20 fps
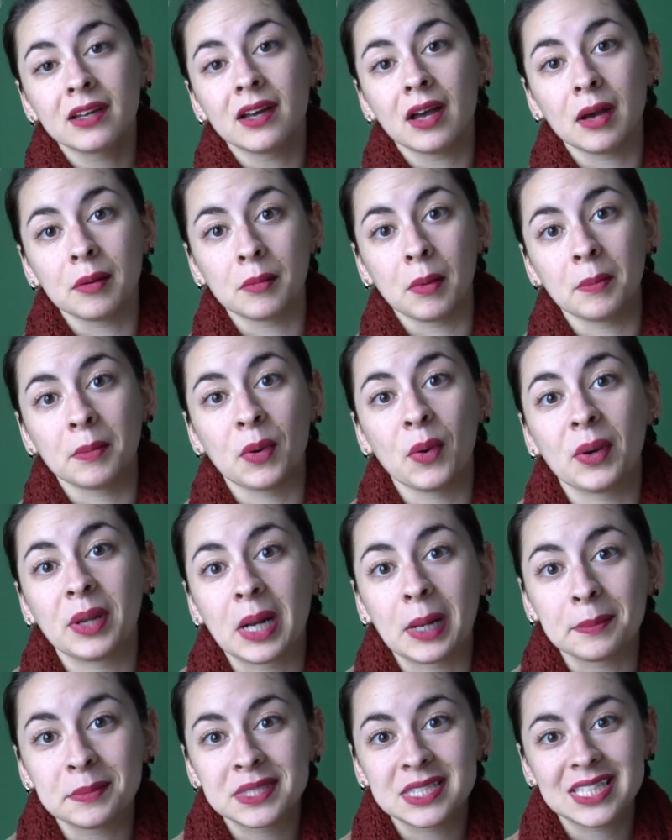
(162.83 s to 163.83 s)
I'm going
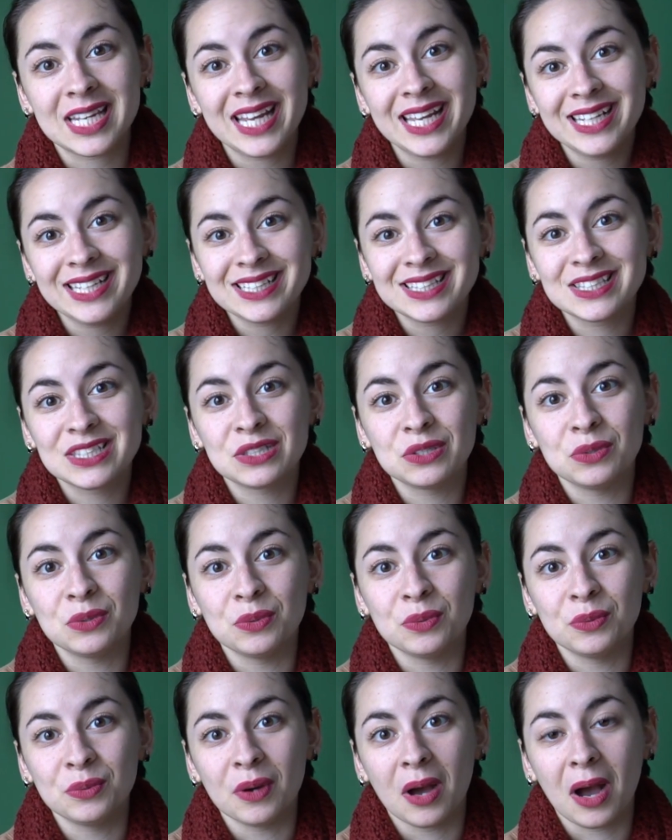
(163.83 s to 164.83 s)
upstate
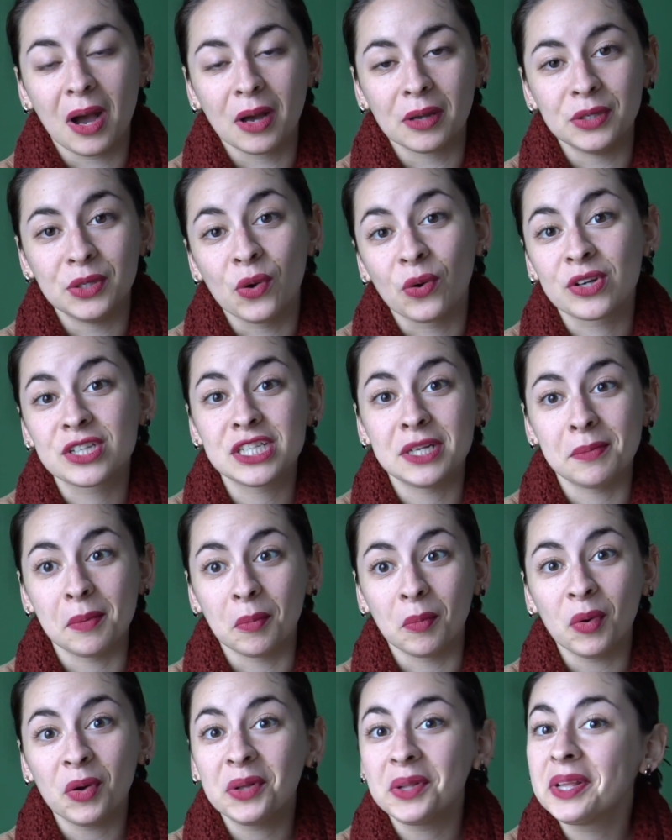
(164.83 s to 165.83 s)
to New York Sheep
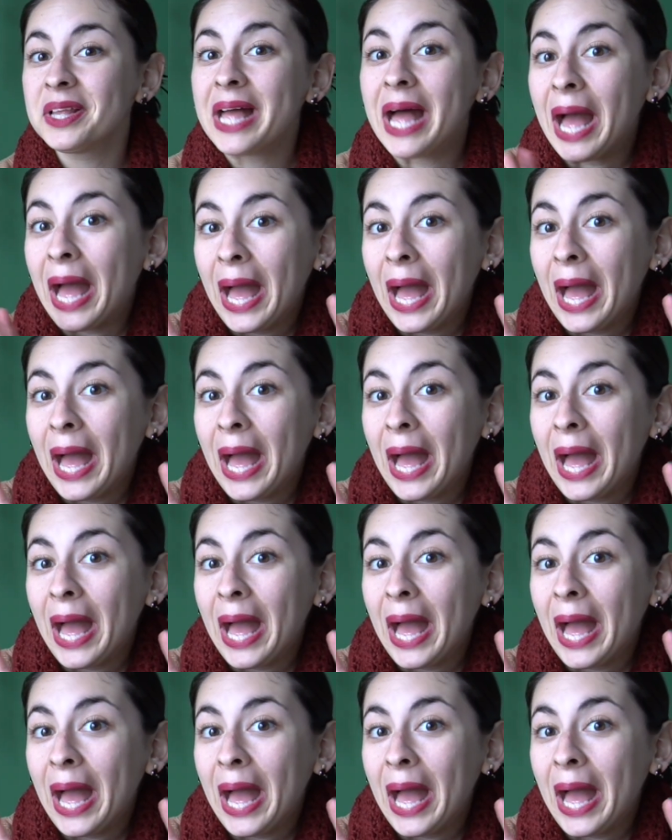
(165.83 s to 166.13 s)
and Wool.